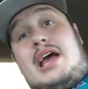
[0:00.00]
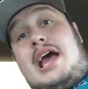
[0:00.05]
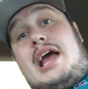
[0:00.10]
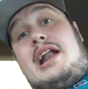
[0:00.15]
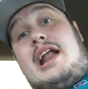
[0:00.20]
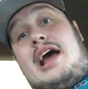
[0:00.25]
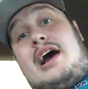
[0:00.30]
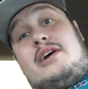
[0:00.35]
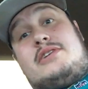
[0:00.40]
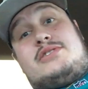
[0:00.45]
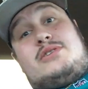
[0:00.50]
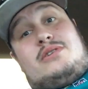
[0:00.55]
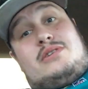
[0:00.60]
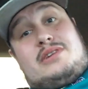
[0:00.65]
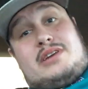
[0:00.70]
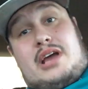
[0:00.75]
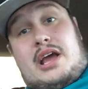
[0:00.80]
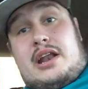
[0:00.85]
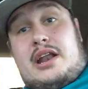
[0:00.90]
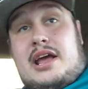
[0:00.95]
And now it's
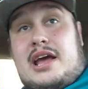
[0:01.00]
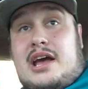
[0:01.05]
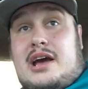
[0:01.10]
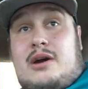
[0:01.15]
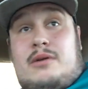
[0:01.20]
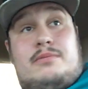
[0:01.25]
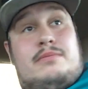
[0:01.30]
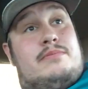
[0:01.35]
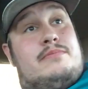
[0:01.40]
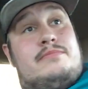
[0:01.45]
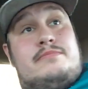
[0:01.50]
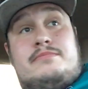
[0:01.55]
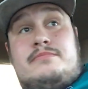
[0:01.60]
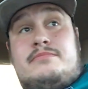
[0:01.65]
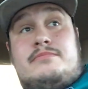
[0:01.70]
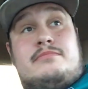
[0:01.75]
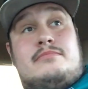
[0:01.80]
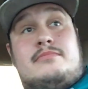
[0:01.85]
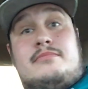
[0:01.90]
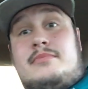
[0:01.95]
and now
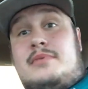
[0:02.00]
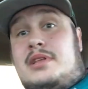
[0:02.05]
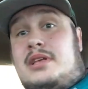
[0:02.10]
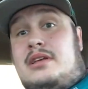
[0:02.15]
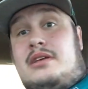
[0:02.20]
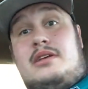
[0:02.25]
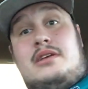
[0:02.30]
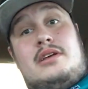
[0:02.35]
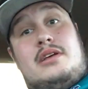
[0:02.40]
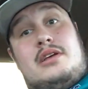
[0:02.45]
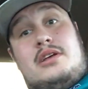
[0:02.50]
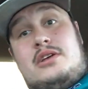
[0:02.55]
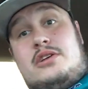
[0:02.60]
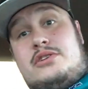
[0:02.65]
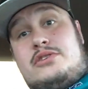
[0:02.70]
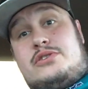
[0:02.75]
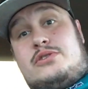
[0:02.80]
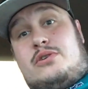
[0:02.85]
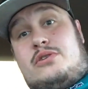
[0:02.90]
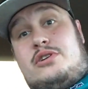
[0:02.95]

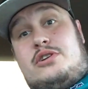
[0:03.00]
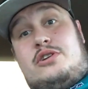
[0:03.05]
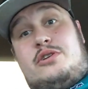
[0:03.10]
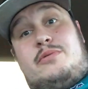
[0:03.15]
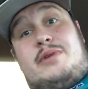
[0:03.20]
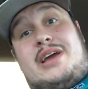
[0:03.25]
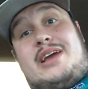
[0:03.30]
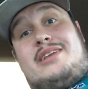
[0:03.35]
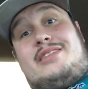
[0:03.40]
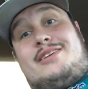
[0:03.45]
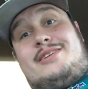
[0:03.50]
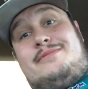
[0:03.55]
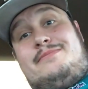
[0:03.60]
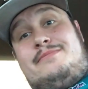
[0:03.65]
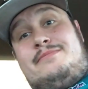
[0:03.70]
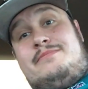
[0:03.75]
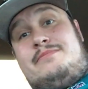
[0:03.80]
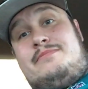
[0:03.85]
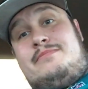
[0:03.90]
it's on to New England.